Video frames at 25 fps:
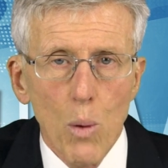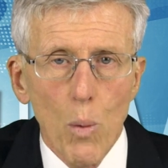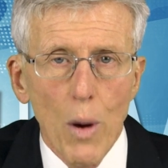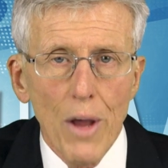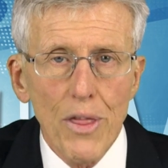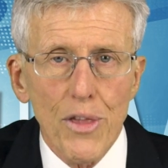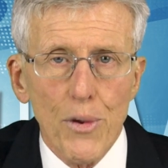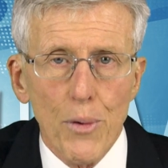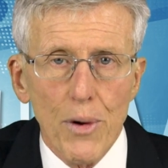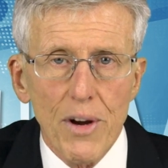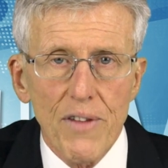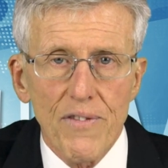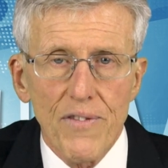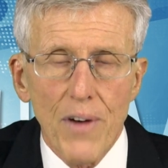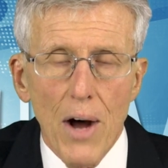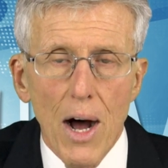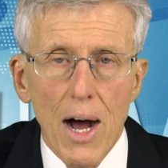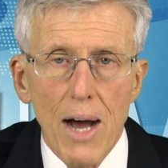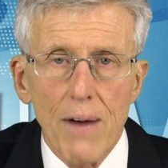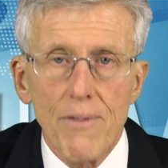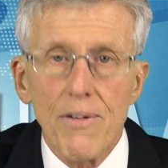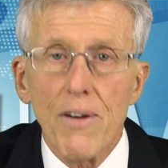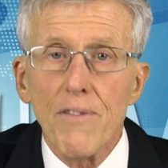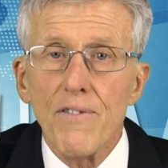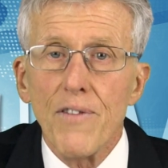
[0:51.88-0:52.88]

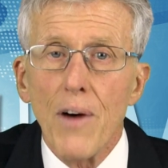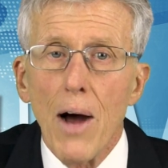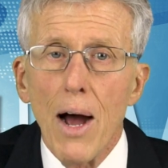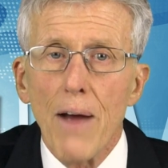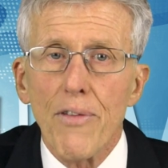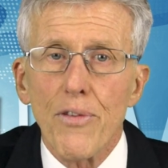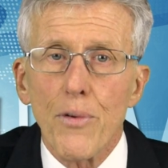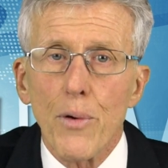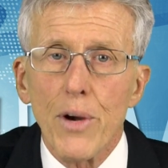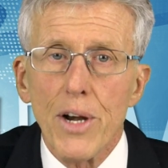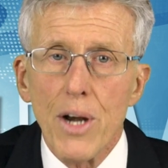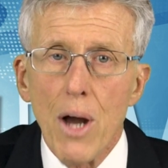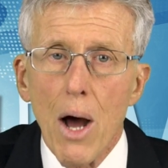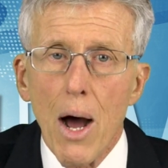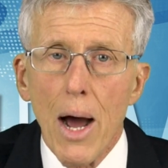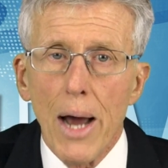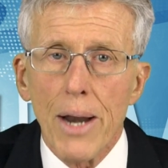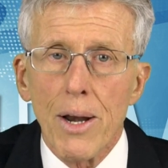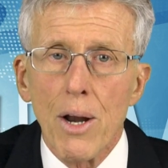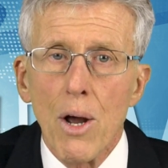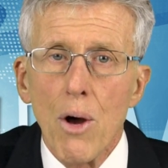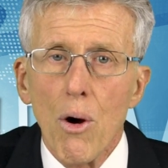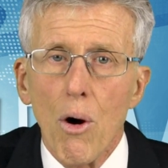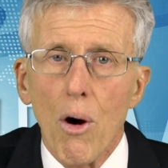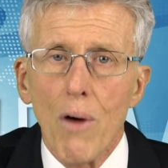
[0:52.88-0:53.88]
135
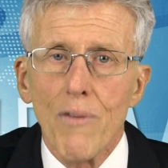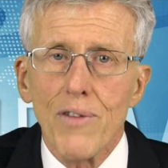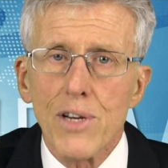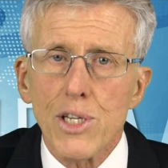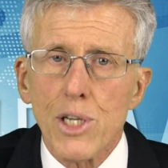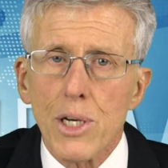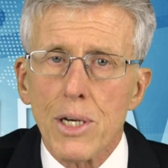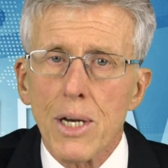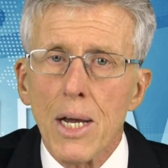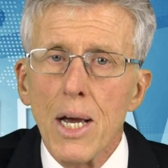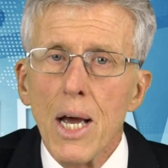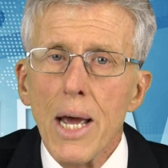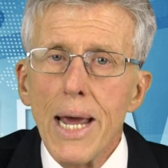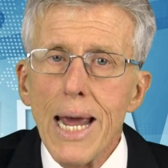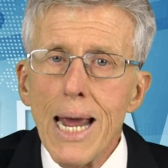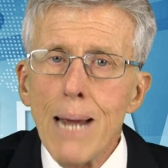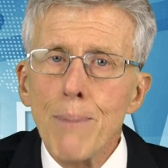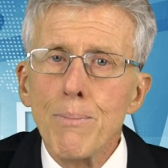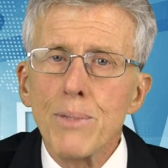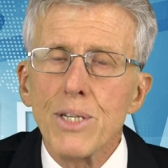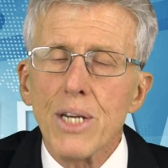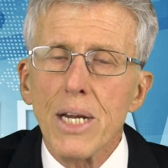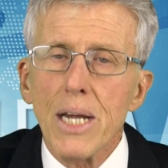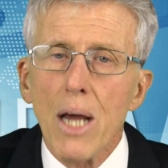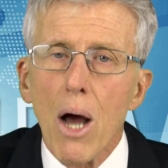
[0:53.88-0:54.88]
539 or visit
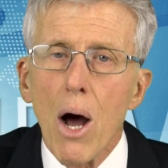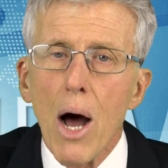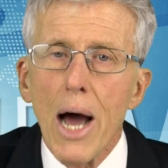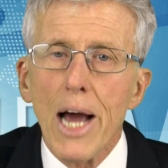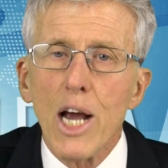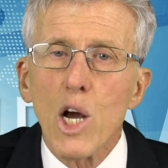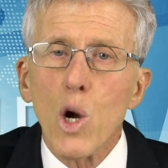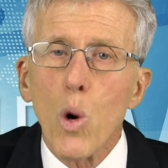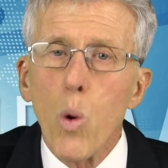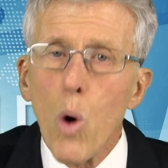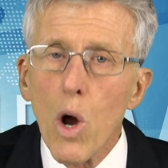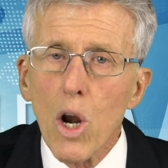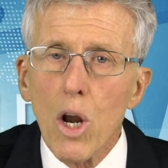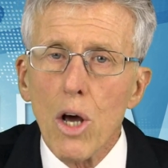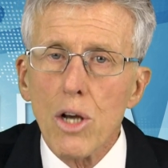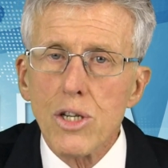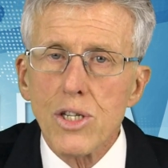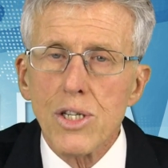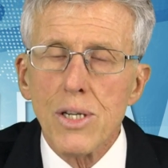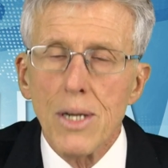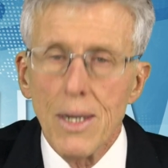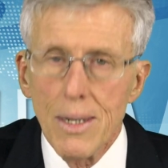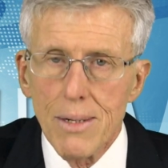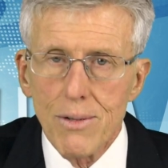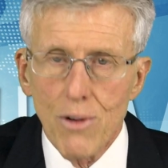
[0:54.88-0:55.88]

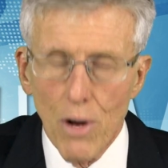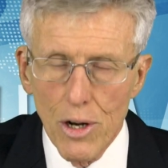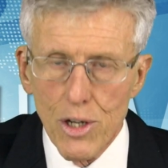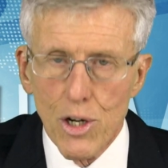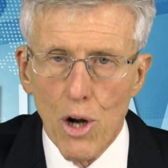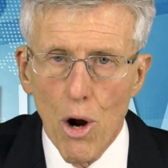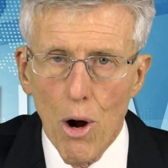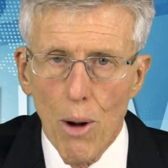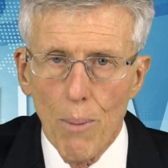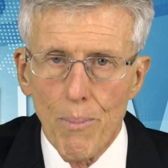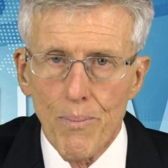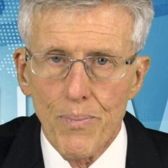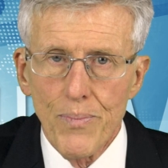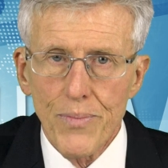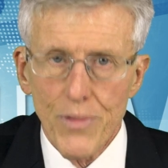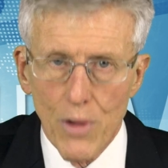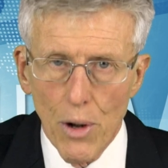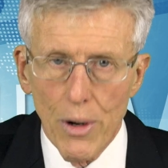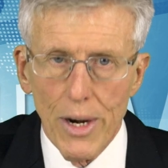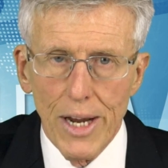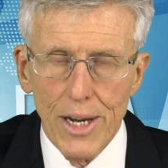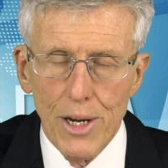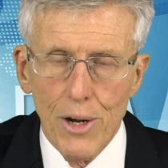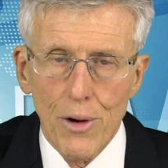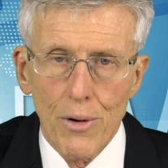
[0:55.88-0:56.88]

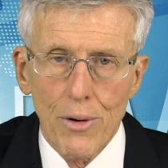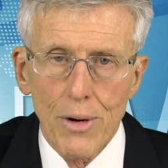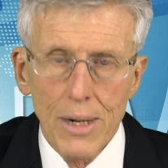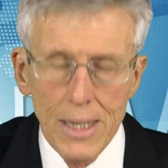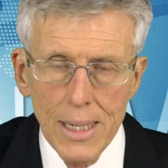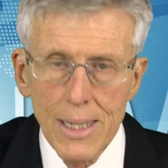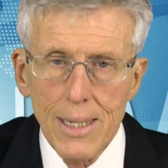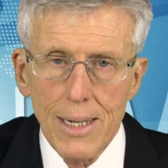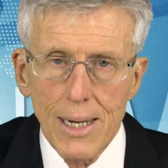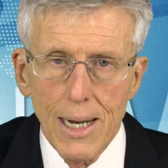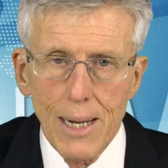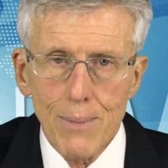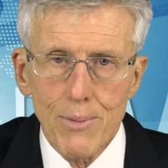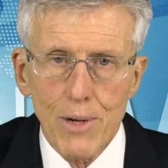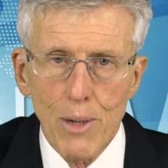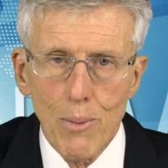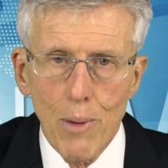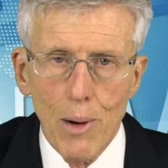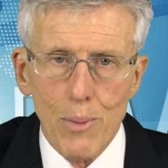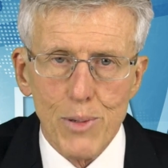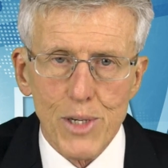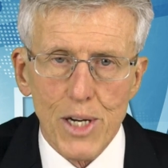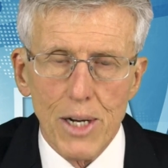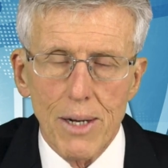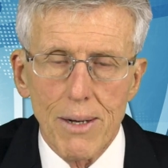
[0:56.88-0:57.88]
mtiqualos.com.au. I'm Tim
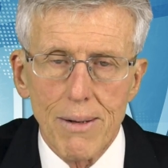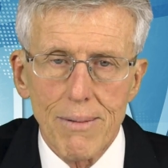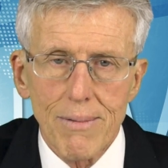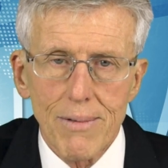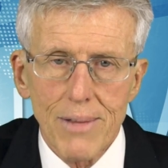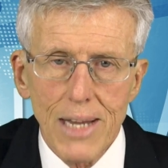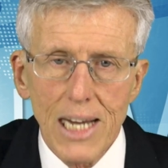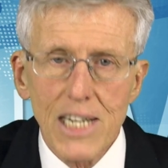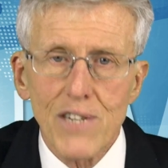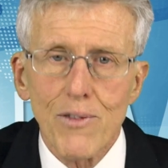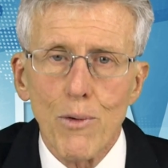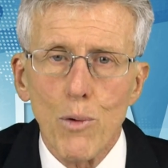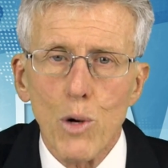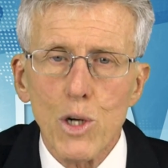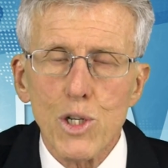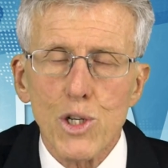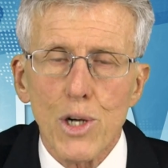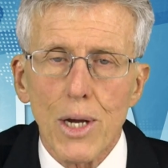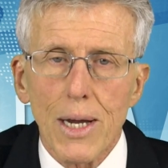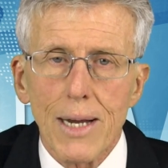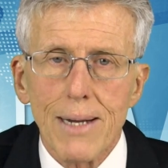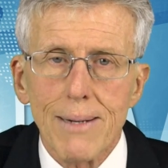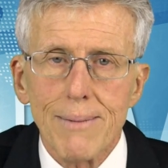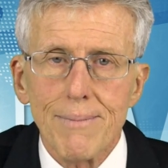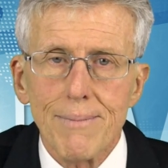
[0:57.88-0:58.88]
Webster. Thanks for watching.